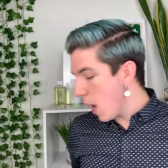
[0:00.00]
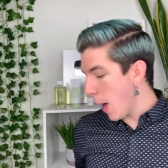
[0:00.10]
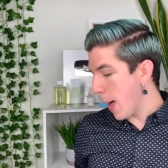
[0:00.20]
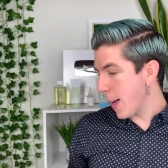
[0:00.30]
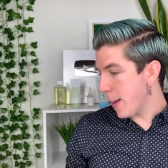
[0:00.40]

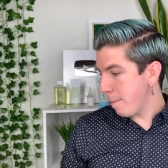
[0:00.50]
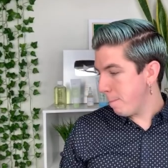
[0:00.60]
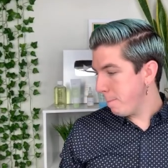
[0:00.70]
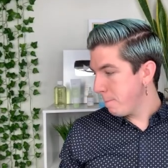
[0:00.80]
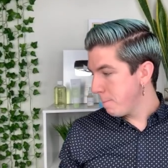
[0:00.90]

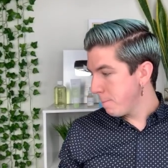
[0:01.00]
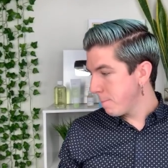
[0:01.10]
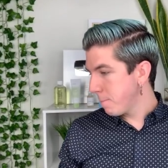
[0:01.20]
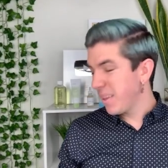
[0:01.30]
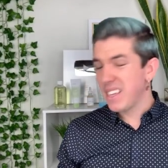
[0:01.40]
Um,
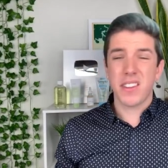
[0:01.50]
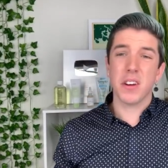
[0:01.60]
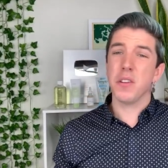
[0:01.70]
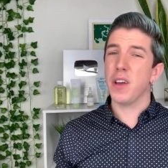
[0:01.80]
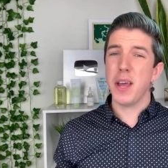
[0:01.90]

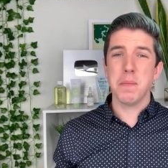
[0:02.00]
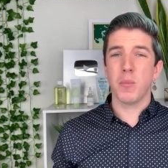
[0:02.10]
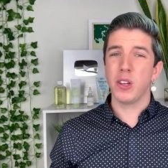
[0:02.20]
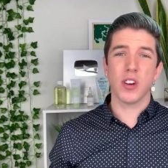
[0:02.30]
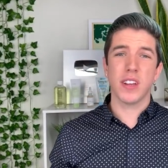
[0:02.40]
CeraVe
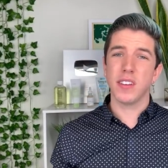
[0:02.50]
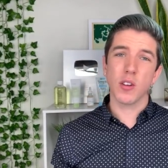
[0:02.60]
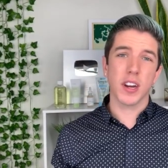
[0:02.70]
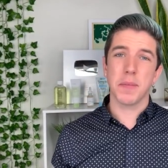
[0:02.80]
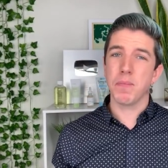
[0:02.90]
Moisturizing
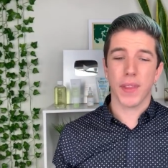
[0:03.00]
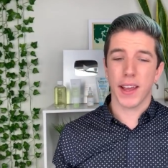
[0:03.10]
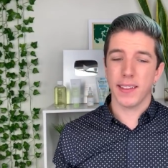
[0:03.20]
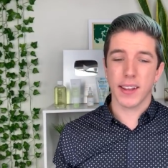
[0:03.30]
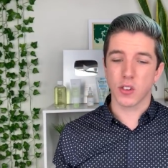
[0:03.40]
Cream, I
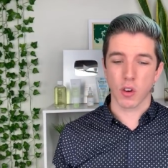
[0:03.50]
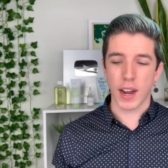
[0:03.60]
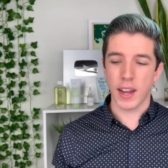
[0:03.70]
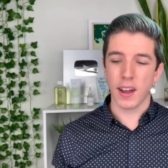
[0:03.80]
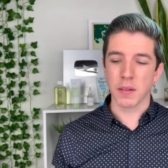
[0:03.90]
think is
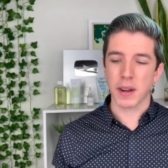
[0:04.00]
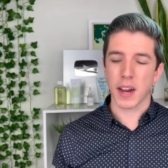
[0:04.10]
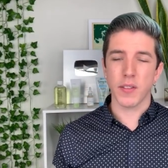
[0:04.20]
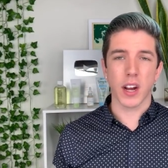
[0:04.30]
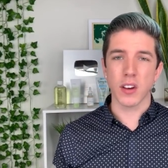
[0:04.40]
great. Um, kind
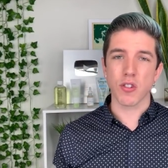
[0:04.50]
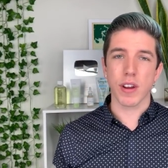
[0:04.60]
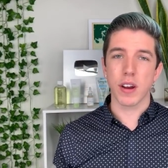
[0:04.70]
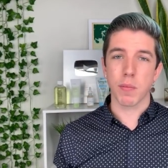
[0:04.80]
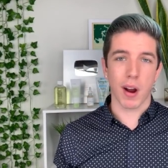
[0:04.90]
of an
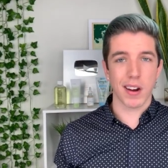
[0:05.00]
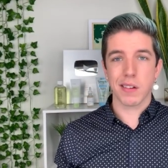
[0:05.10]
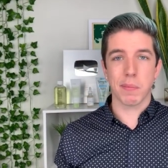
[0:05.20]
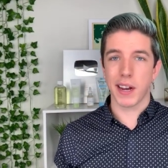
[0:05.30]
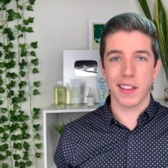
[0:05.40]
underrated product,
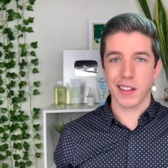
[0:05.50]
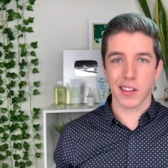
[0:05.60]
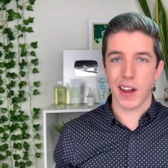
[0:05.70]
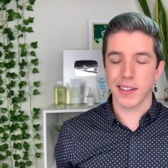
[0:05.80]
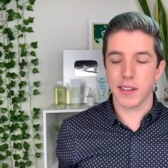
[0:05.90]
but I think it's
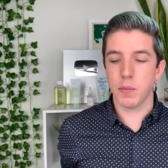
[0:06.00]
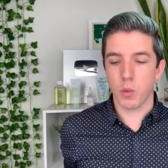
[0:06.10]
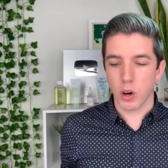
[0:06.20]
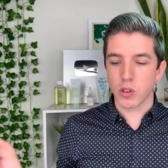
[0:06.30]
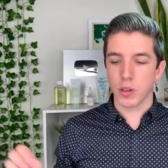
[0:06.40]
awesome.
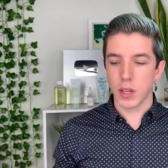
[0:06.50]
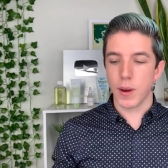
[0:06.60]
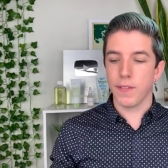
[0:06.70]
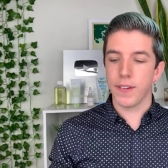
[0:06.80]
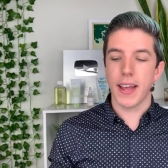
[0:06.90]
Works really
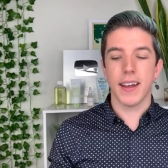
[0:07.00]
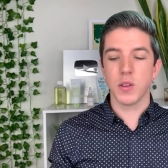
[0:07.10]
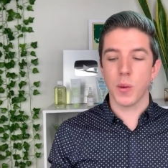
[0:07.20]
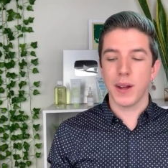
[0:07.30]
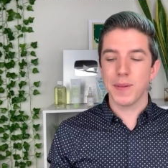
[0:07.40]
well for that
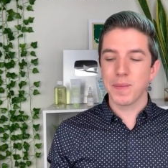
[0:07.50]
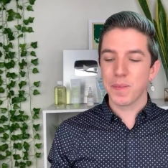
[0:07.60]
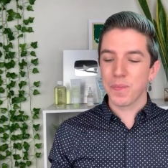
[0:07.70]
as well.